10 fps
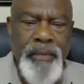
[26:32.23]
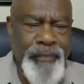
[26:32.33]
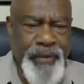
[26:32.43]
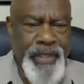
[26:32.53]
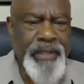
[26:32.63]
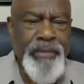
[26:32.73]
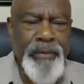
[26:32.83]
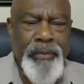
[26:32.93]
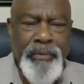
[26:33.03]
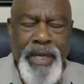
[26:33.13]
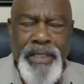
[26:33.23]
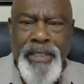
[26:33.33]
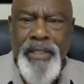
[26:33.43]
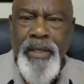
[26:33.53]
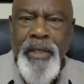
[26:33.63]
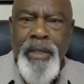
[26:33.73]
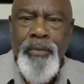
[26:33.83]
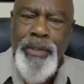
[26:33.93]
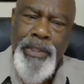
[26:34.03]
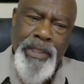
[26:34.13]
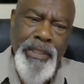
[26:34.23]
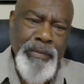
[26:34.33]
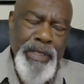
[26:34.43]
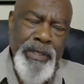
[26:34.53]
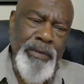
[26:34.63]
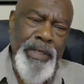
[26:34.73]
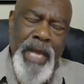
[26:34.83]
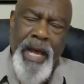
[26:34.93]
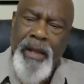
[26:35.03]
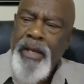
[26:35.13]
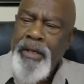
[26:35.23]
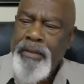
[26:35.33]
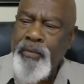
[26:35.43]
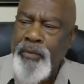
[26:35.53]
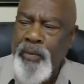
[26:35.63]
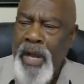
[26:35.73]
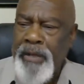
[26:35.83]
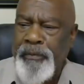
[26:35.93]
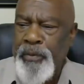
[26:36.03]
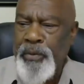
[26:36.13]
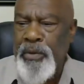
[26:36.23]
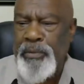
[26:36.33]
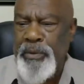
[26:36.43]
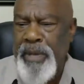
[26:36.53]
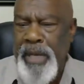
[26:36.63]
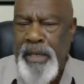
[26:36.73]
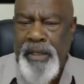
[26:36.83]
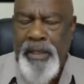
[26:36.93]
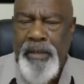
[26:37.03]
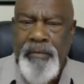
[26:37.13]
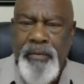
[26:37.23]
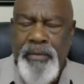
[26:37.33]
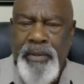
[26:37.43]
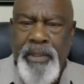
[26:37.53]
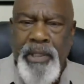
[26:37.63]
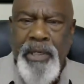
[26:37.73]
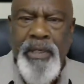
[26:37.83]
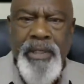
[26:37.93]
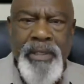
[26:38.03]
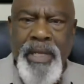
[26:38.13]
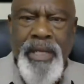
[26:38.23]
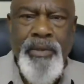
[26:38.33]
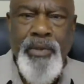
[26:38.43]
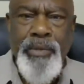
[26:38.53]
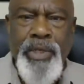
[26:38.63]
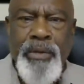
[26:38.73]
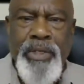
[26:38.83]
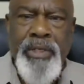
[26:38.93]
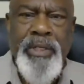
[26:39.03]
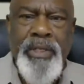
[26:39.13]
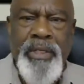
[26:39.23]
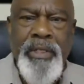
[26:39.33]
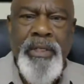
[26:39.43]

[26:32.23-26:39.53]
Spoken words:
For some information, what good is me knowing what rocket fuel gonna be made of? That ain't gonna do me no good.